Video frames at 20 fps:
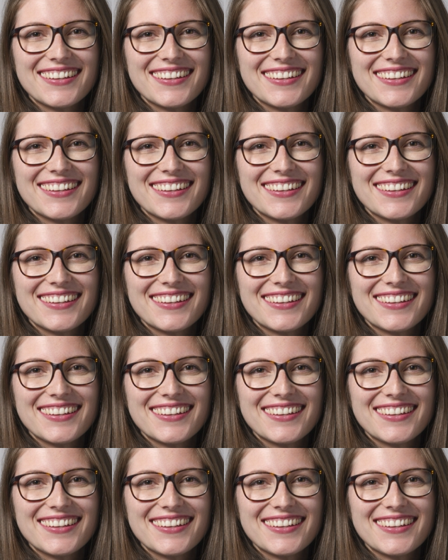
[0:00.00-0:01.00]

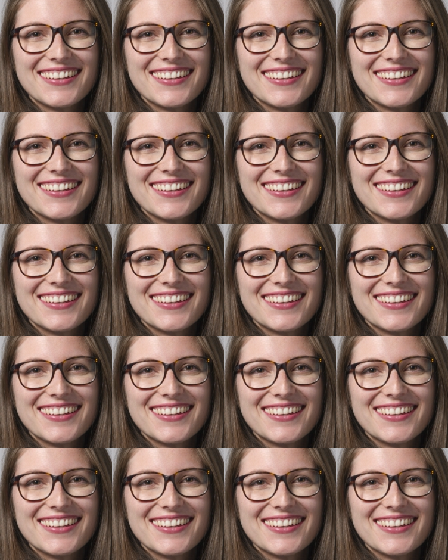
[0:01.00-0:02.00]

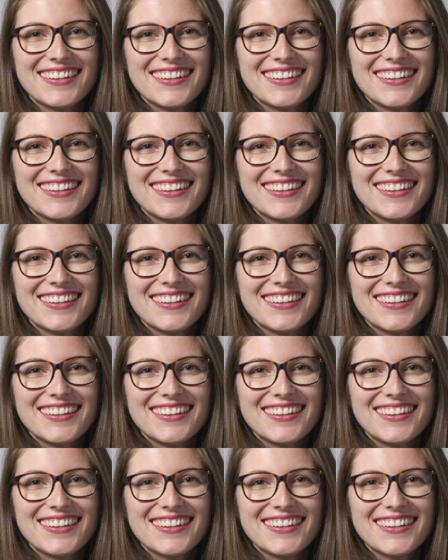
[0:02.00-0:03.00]

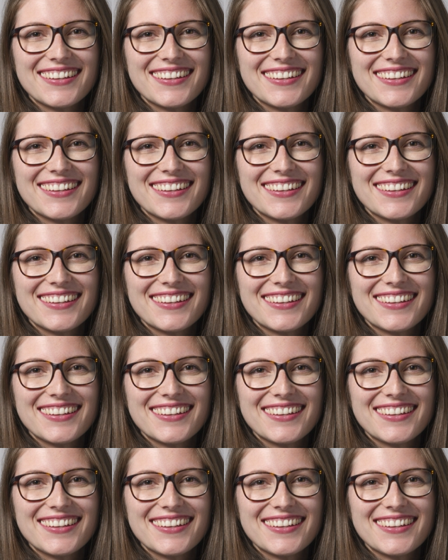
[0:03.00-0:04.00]

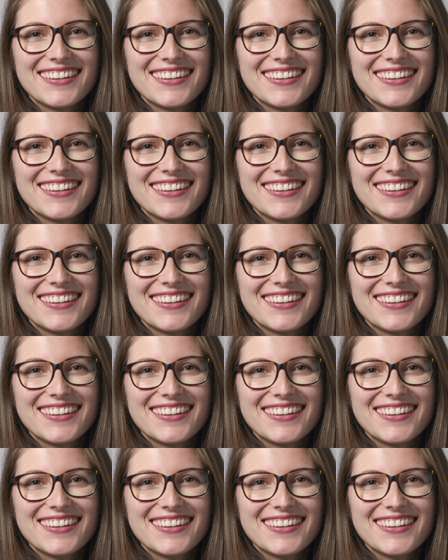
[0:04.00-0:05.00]

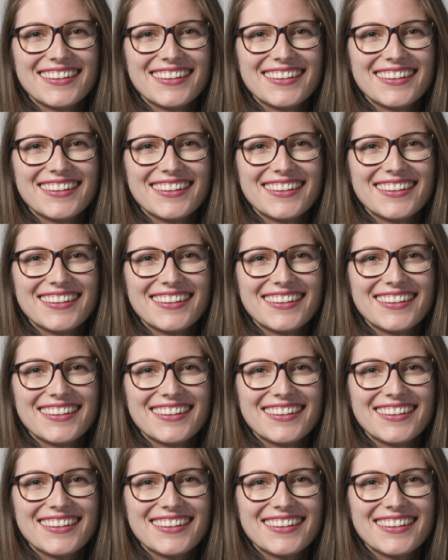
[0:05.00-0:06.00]

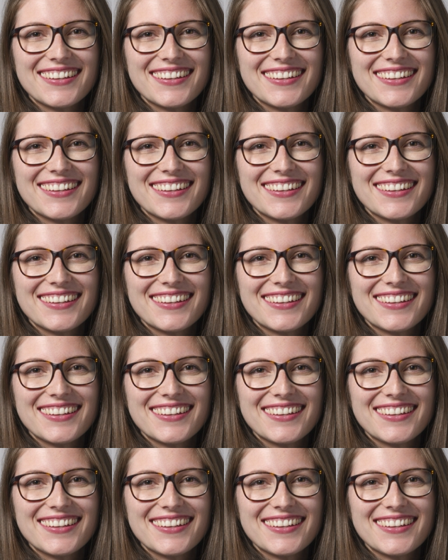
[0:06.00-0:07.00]

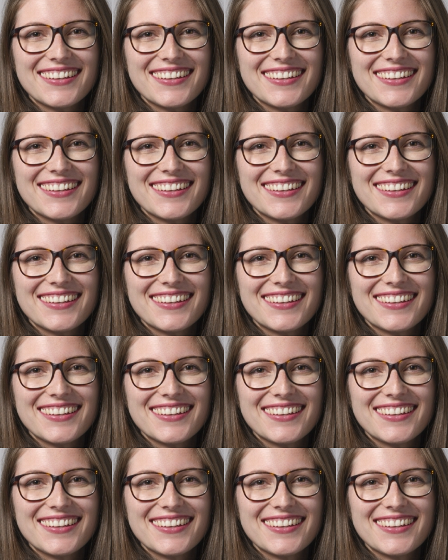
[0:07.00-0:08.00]
(no lip movement)